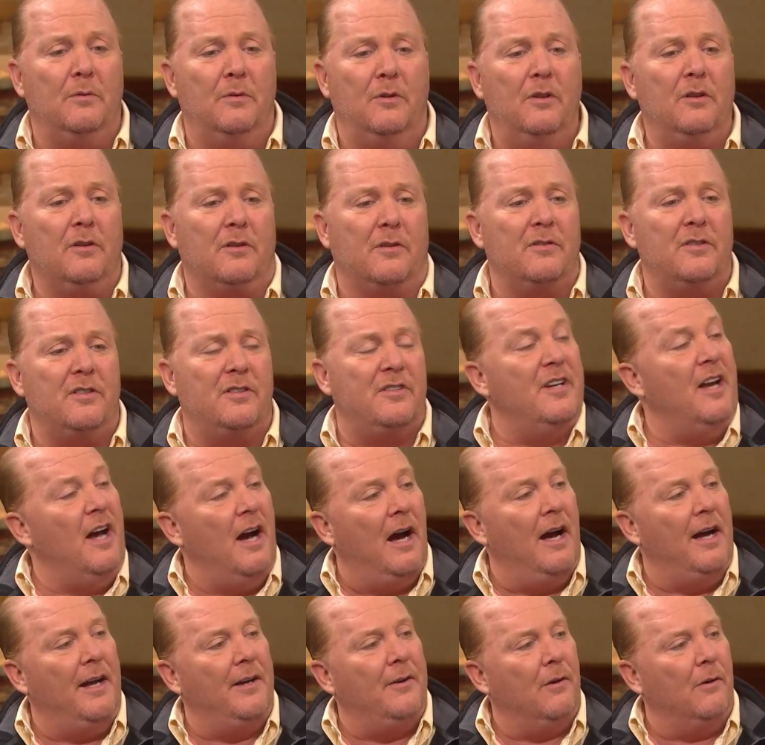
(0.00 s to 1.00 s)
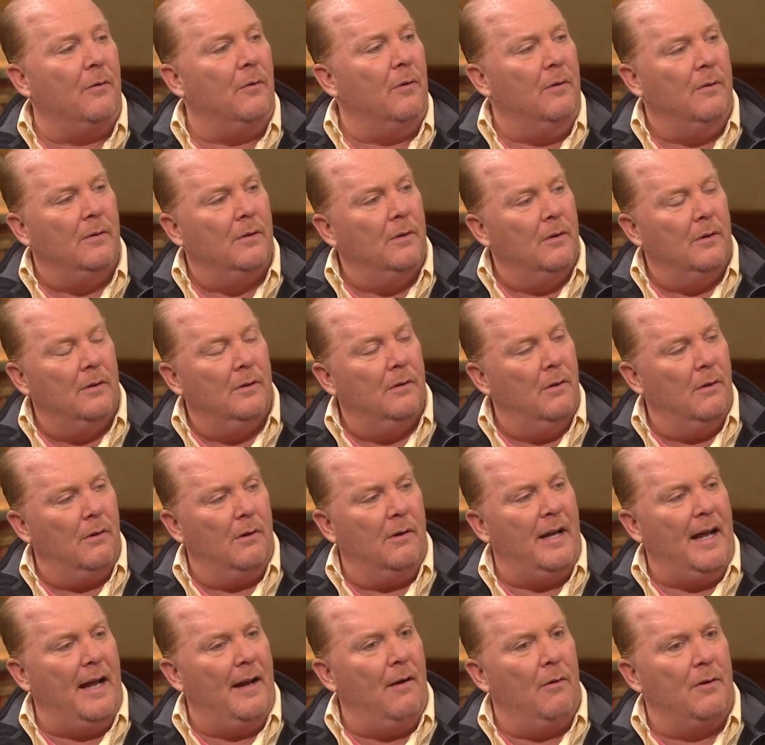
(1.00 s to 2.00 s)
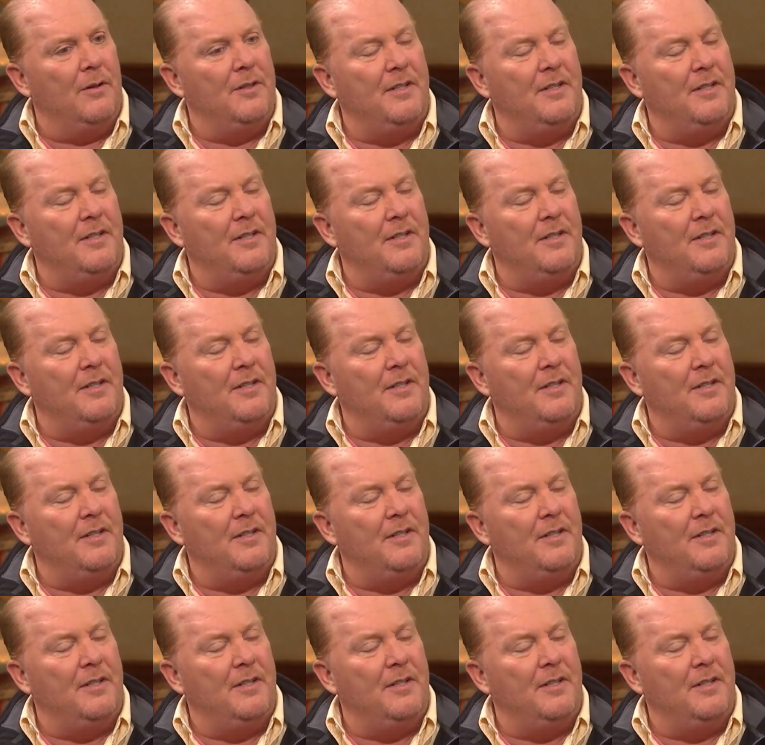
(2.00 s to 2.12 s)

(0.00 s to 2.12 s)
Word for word: look snide or, or, eh, or